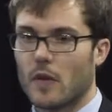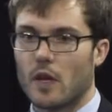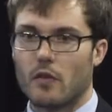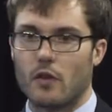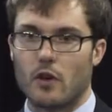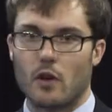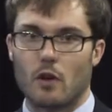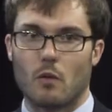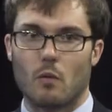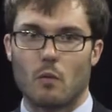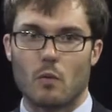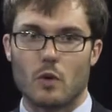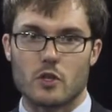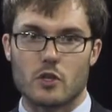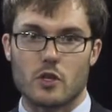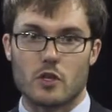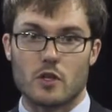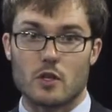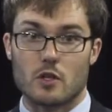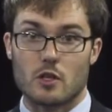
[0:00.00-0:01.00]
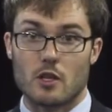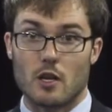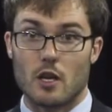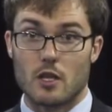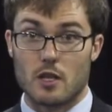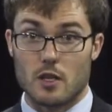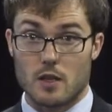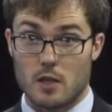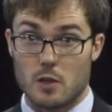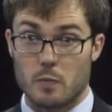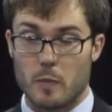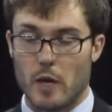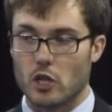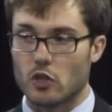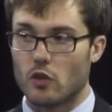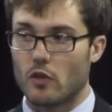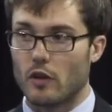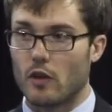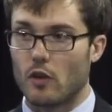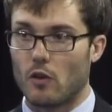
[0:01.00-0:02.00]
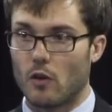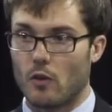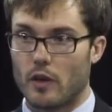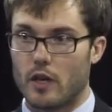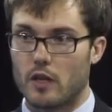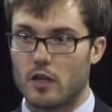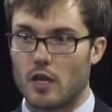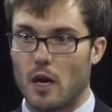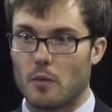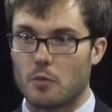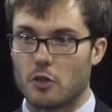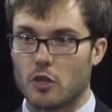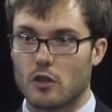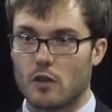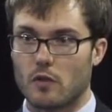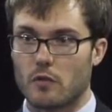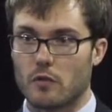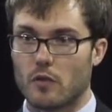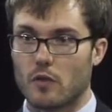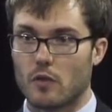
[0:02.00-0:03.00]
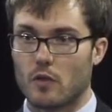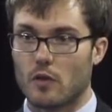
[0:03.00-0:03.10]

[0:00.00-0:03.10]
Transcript: There was an especially early adoption of